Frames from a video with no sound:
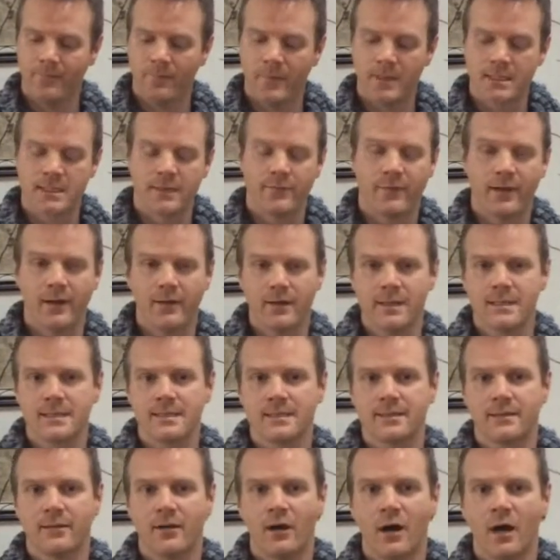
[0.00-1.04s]
It's a very
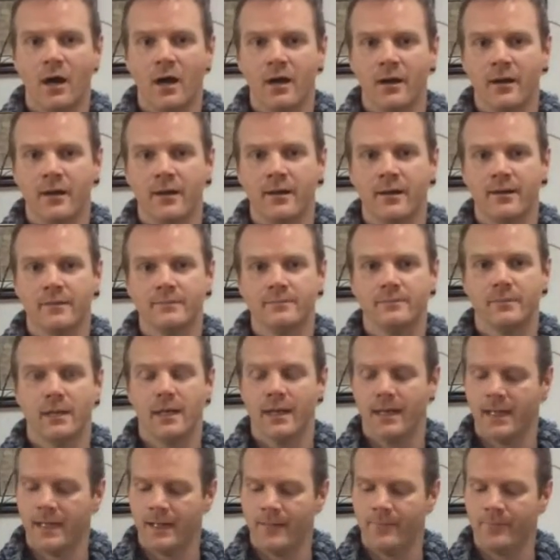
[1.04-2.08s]
strong
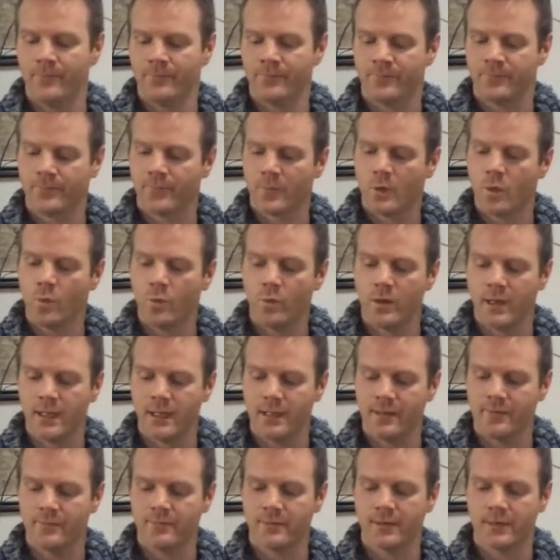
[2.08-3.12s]

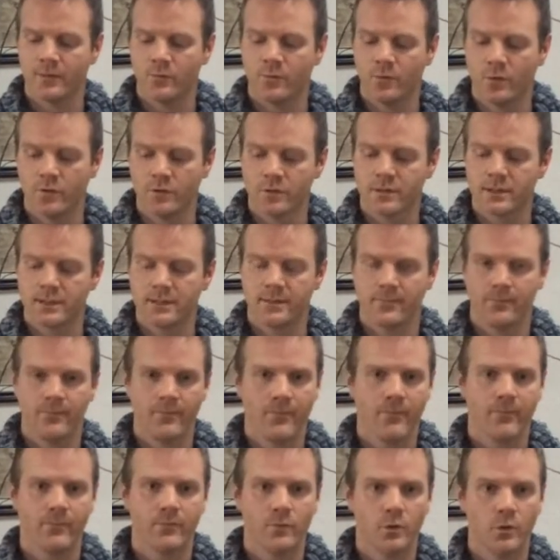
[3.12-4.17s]
weave that won't
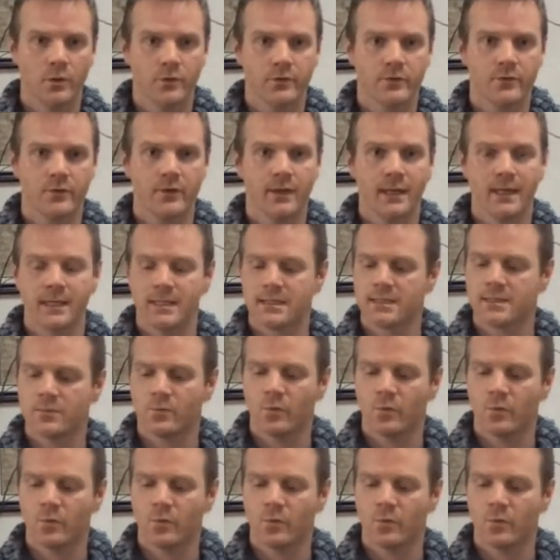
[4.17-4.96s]
release,